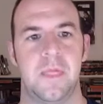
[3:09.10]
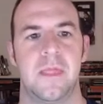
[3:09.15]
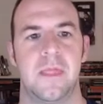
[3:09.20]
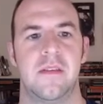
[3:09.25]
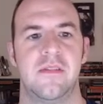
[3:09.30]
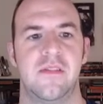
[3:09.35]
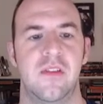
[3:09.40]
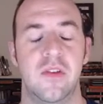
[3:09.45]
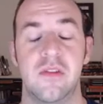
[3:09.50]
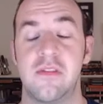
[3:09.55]

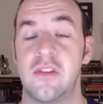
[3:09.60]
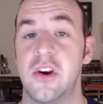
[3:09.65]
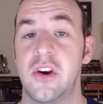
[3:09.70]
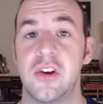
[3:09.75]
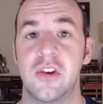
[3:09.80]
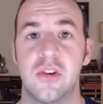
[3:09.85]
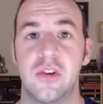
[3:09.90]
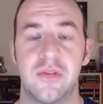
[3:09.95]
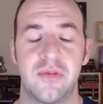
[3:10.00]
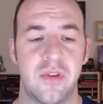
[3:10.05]
So this
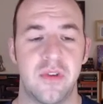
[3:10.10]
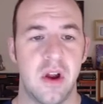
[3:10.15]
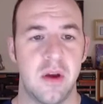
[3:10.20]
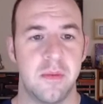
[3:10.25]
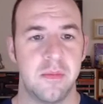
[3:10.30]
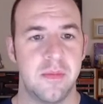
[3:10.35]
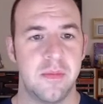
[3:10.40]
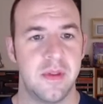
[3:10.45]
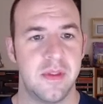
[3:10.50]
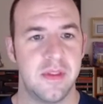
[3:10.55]
article
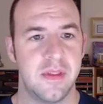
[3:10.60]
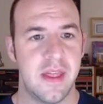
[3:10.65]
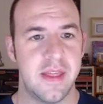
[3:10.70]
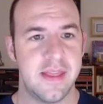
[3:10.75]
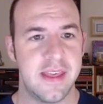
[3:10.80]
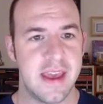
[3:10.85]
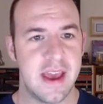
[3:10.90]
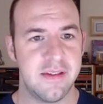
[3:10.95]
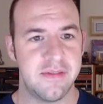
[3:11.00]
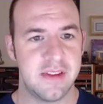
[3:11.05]
from
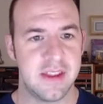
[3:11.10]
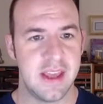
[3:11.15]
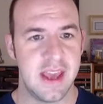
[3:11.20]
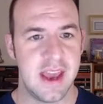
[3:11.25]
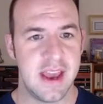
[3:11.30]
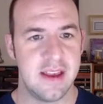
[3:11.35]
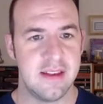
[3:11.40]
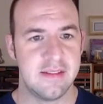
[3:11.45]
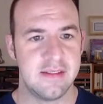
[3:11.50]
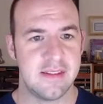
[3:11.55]
the
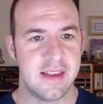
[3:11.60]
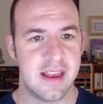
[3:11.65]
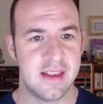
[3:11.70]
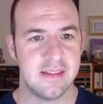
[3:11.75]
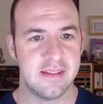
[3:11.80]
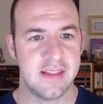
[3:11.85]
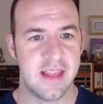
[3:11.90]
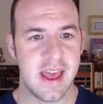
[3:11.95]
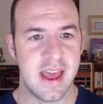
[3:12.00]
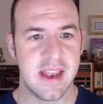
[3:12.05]
FDA says
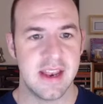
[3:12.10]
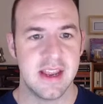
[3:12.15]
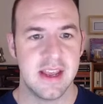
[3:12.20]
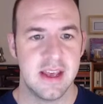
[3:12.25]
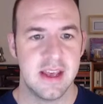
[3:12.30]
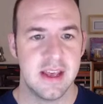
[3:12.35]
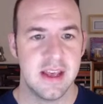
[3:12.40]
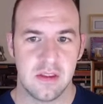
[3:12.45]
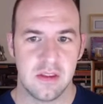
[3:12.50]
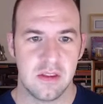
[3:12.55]
that
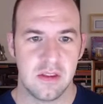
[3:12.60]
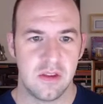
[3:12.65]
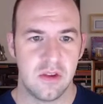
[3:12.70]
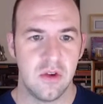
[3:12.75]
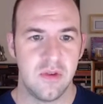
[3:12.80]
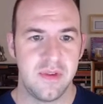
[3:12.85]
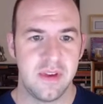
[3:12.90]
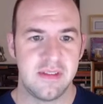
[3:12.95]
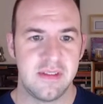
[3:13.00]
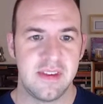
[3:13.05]

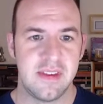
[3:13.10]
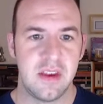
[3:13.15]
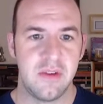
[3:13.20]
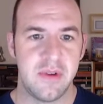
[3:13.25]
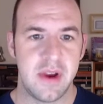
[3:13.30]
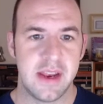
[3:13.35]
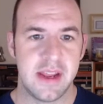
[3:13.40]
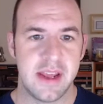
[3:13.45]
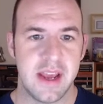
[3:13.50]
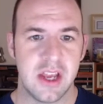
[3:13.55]
UVC
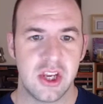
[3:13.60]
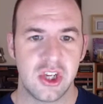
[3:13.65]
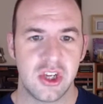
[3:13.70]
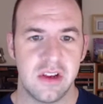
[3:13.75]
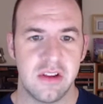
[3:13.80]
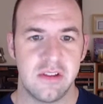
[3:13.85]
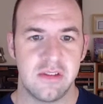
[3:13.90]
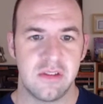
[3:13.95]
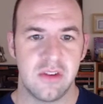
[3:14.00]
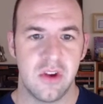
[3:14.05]
radiation
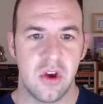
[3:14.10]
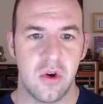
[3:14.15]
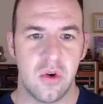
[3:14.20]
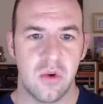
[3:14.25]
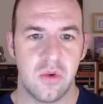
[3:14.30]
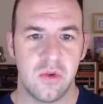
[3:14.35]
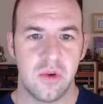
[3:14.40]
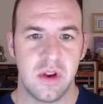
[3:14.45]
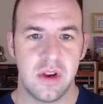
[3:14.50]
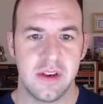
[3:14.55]
is
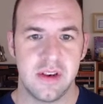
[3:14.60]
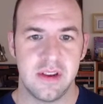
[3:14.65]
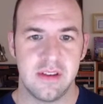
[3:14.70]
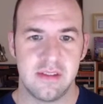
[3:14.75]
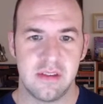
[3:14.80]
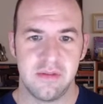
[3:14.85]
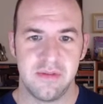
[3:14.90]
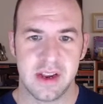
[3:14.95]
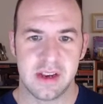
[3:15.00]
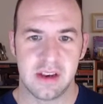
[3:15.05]
known
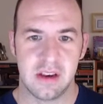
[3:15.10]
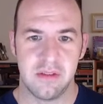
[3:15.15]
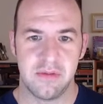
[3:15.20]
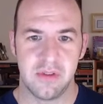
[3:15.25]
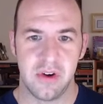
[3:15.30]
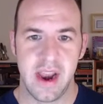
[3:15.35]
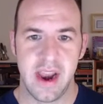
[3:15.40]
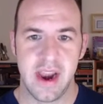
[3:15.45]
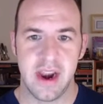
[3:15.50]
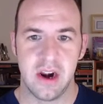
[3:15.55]
disinfectant
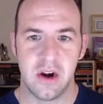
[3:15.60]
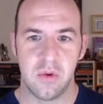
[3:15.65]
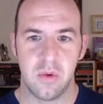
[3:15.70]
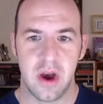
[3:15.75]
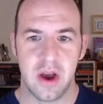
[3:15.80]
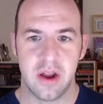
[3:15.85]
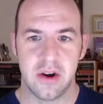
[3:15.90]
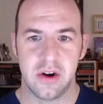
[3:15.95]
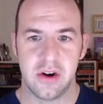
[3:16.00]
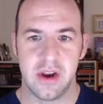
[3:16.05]
for air,
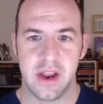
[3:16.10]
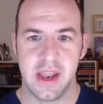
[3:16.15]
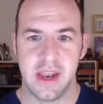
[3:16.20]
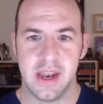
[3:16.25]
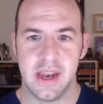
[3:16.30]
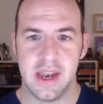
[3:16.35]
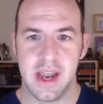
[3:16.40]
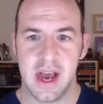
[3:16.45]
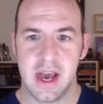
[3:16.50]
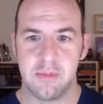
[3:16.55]
water,
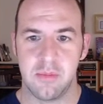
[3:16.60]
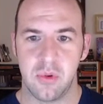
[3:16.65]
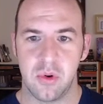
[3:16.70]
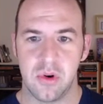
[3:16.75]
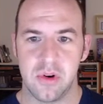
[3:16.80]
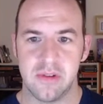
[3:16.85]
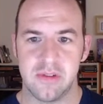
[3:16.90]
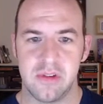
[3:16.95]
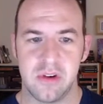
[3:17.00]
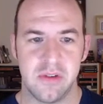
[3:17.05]
and
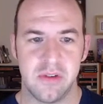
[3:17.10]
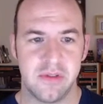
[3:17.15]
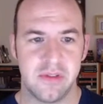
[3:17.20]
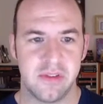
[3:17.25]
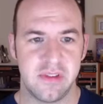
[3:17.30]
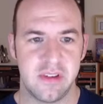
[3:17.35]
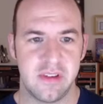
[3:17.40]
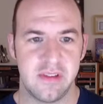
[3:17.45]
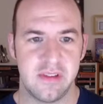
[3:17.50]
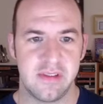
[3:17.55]
non-porous
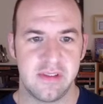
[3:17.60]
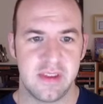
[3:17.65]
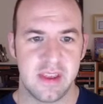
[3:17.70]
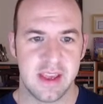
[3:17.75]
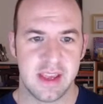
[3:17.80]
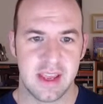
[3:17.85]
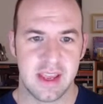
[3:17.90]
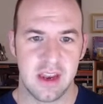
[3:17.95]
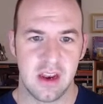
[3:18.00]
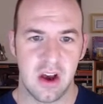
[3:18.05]
surfaces.
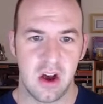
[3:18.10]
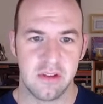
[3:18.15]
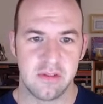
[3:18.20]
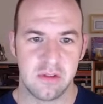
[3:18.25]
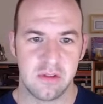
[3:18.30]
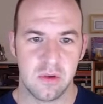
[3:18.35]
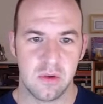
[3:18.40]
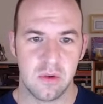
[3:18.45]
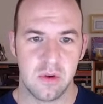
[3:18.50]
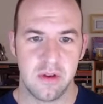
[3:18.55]
It can
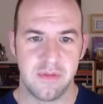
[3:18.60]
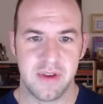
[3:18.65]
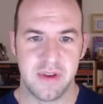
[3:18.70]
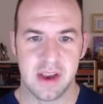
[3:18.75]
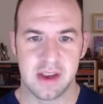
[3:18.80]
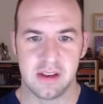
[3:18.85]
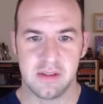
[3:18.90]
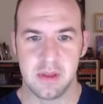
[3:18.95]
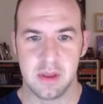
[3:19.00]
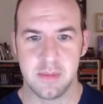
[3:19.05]
also
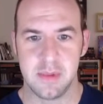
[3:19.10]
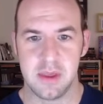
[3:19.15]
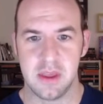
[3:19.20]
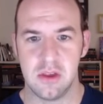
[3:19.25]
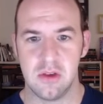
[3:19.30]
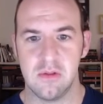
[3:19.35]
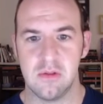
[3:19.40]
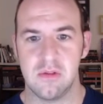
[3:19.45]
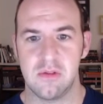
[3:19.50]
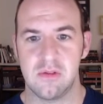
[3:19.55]
effectively be
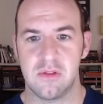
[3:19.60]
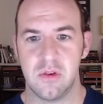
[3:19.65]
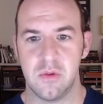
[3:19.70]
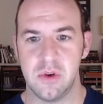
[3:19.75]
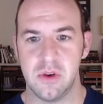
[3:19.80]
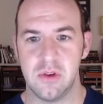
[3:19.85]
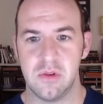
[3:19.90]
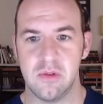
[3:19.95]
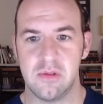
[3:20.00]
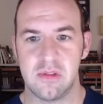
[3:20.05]
used to
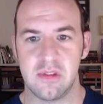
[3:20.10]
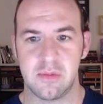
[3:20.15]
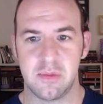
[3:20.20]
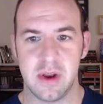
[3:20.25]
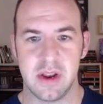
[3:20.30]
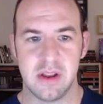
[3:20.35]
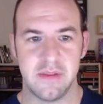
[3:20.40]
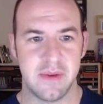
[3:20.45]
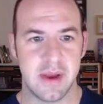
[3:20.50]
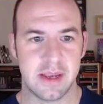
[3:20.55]
reduce the
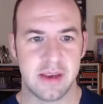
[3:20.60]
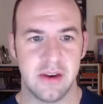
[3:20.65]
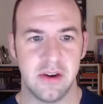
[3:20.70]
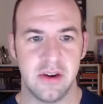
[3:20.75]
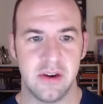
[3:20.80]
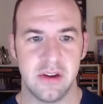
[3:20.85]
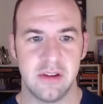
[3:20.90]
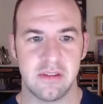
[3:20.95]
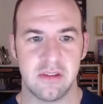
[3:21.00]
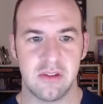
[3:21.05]
spread of
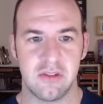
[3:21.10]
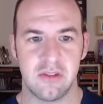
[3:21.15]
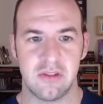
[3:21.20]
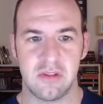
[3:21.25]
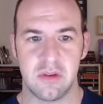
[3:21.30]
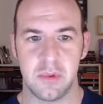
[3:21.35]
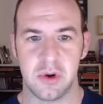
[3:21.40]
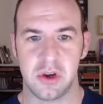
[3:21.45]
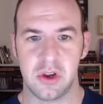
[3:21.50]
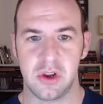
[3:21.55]
bacteria such as
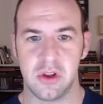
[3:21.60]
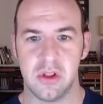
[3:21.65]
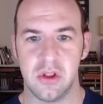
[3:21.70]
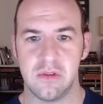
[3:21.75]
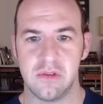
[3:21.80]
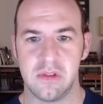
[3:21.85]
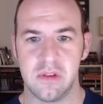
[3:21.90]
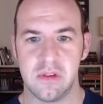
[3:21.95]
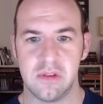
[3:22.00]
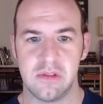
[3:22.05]

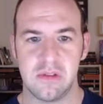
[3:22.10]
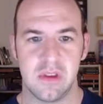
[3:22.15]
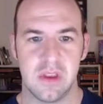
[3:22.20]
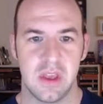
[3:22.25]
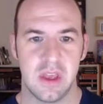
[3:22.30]
tuberculosis,